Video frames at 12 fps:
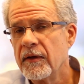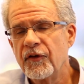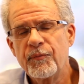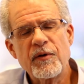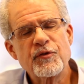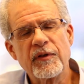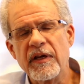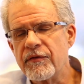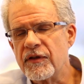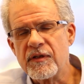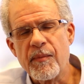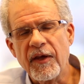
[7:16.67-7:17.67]
especially given
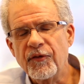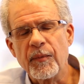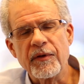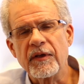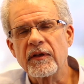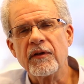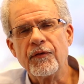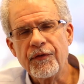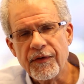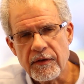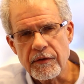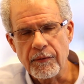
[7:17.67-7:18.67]
the debasement that
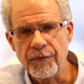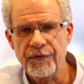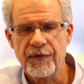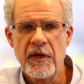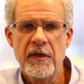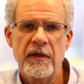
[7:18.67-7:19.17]
continues